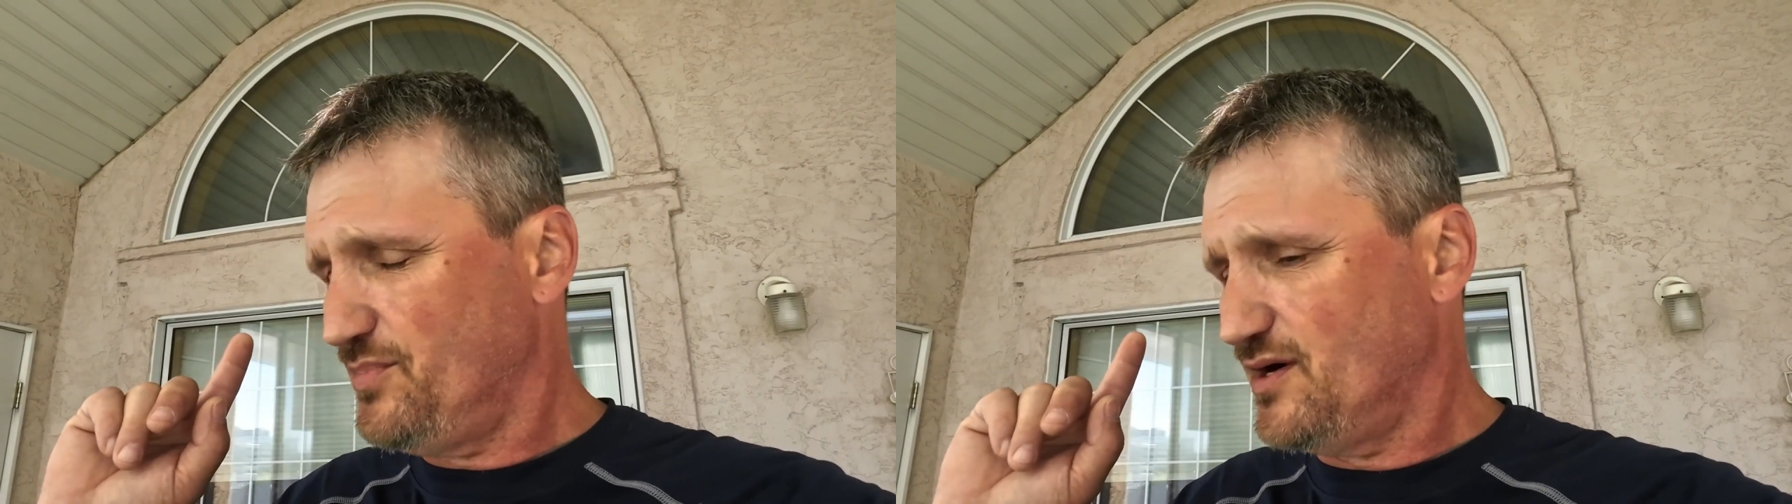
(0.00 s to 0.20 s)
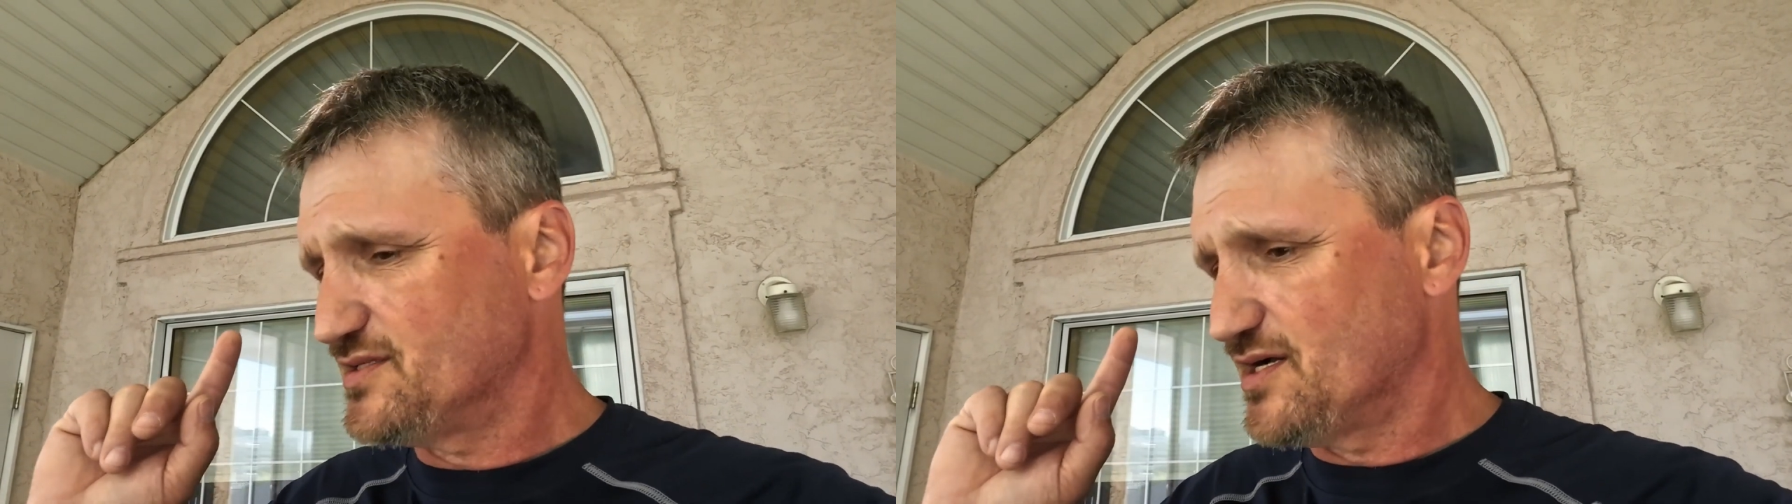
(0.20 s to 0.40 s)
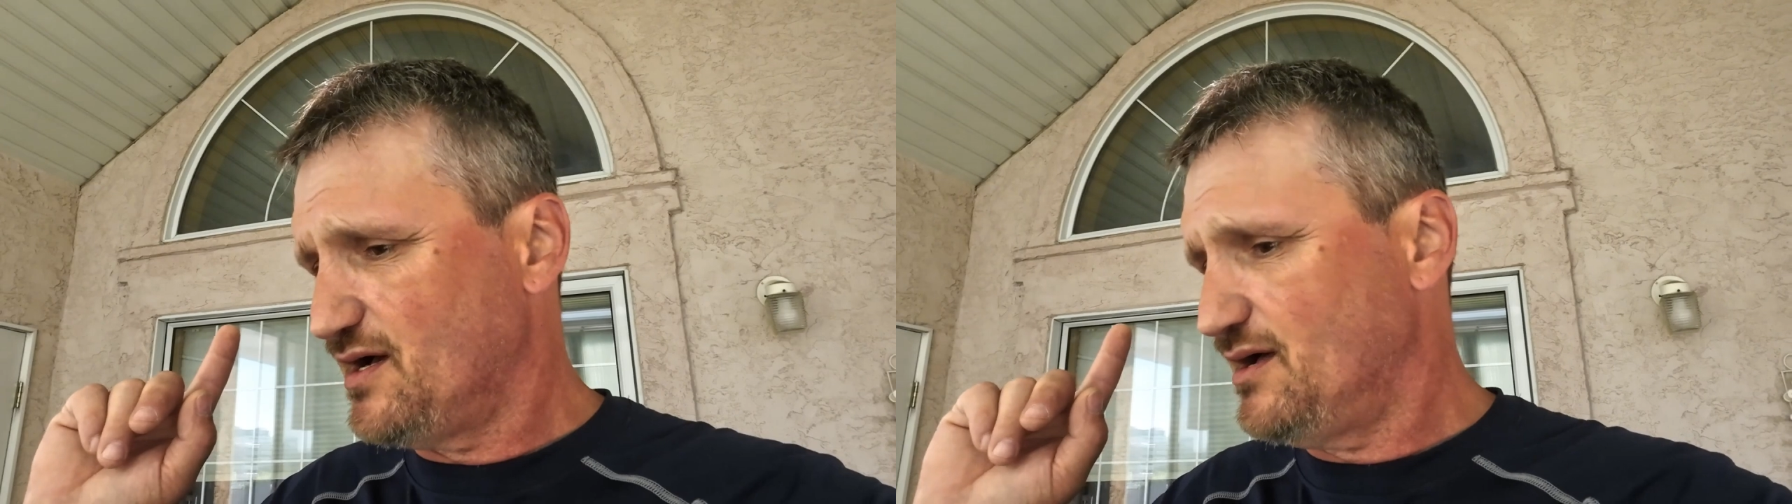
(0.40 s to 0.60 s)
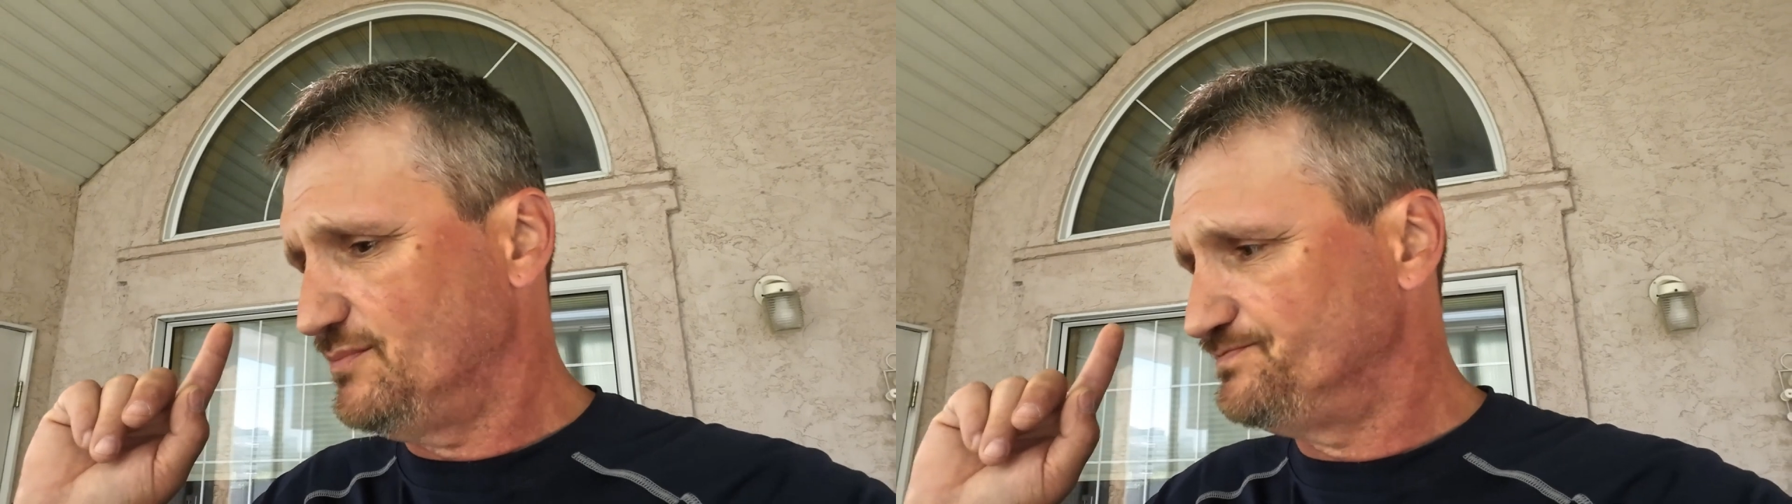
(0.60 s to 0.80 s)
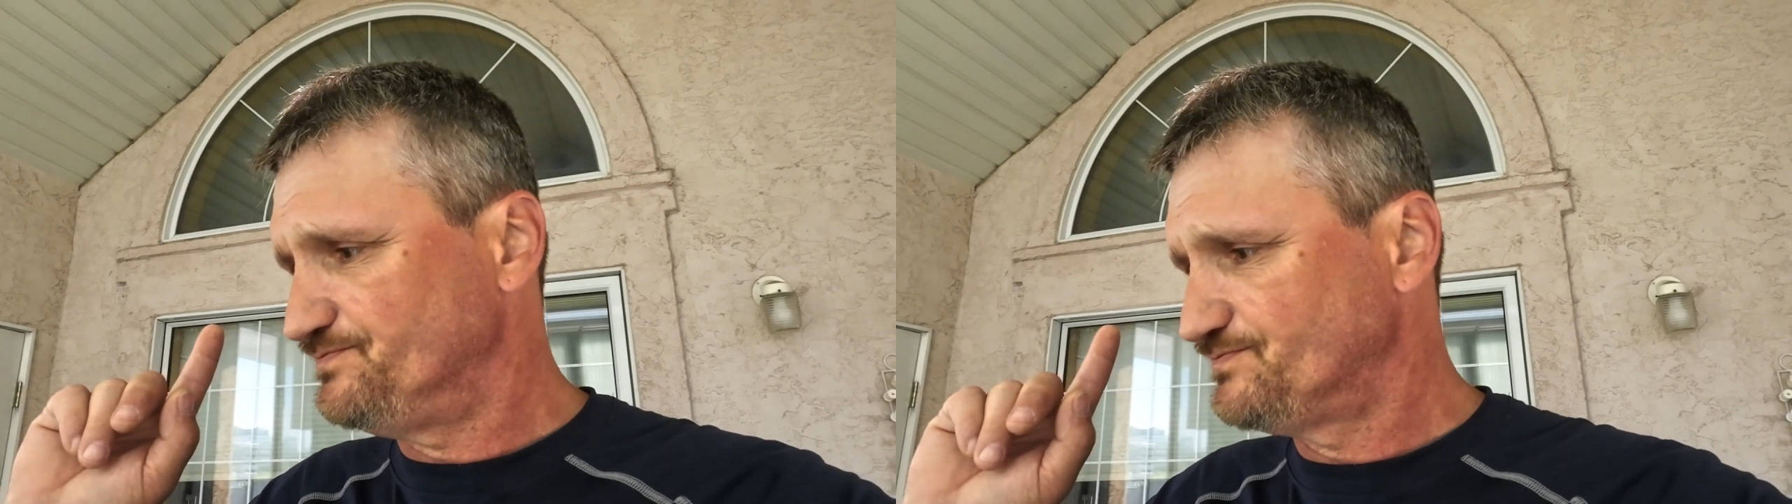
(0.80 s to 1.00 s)
But
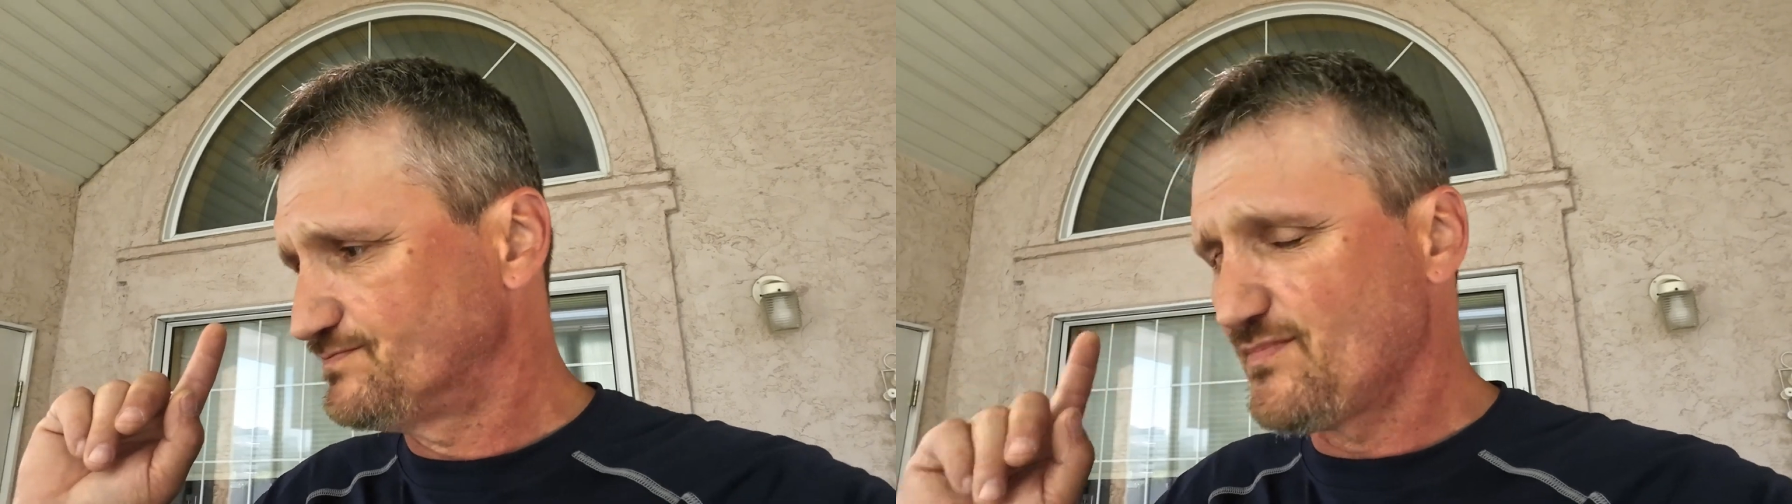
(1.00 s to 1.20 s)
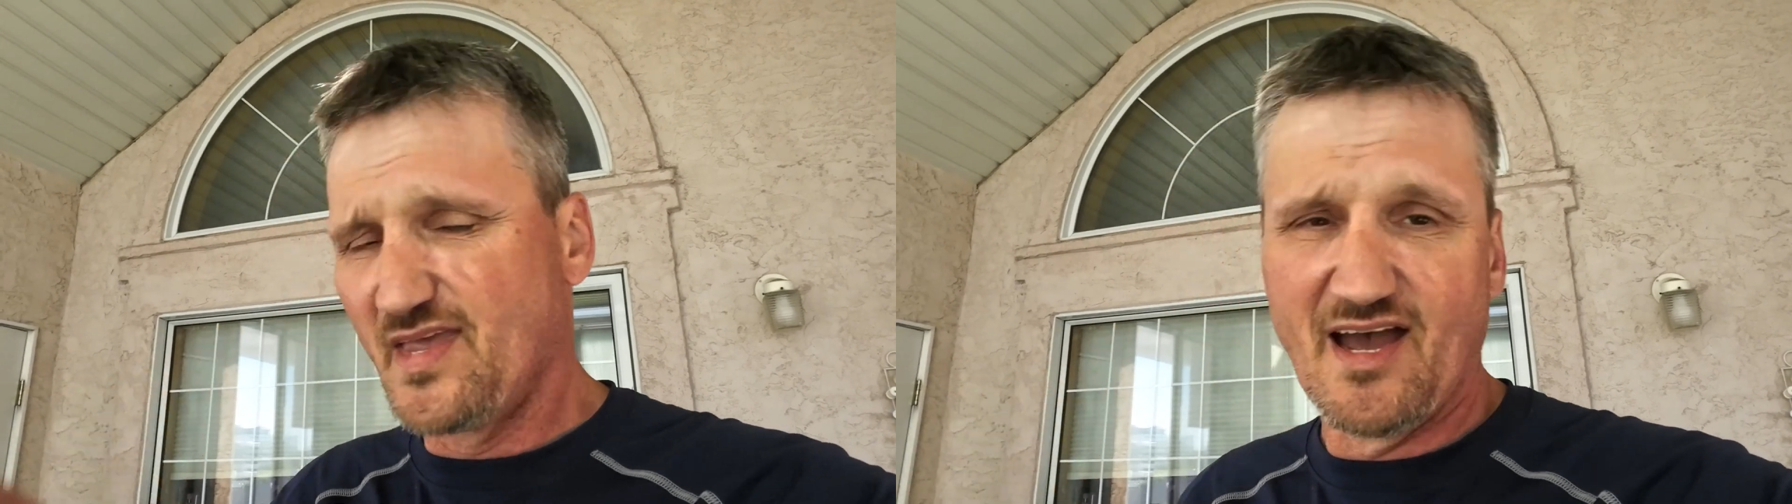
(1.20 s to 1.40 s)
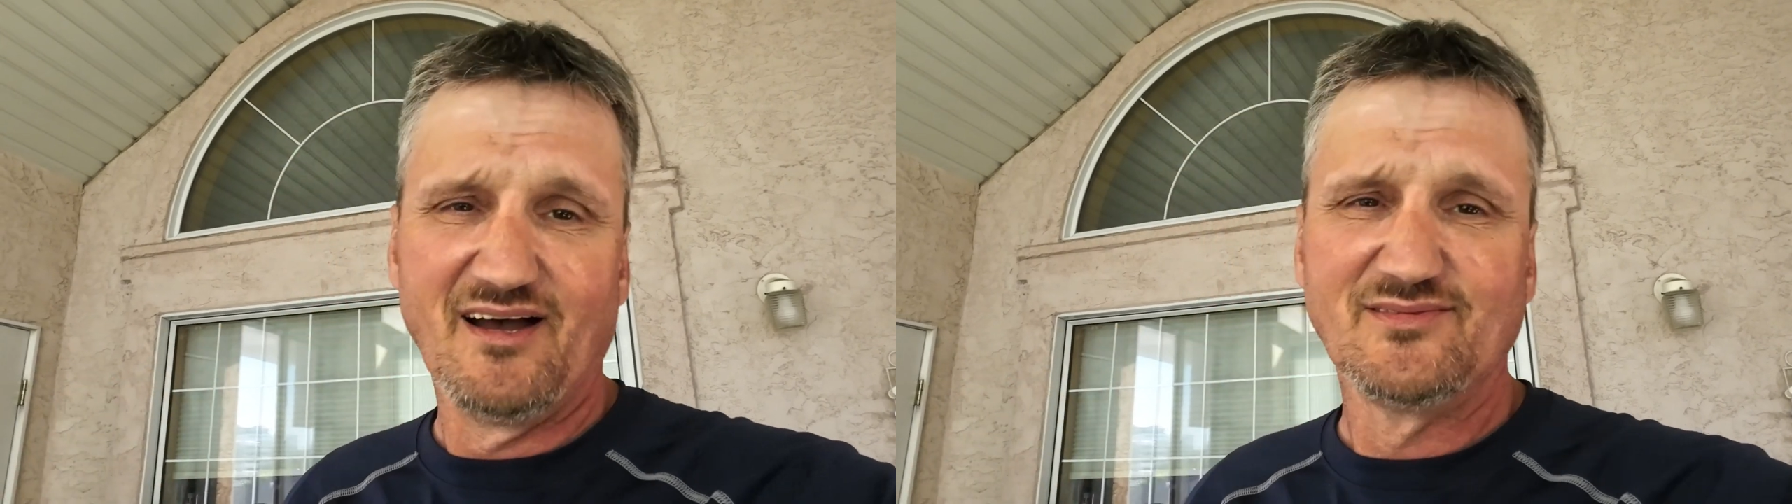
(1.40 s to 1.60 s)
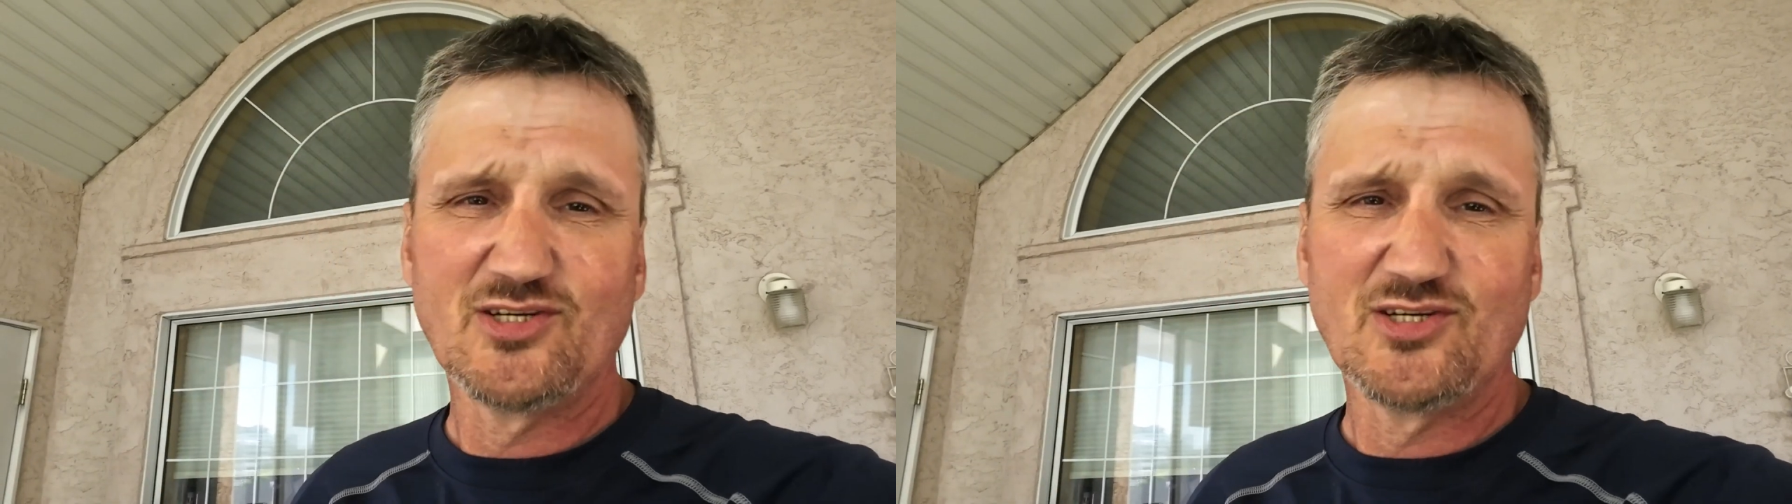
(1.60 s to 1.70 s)
yeah,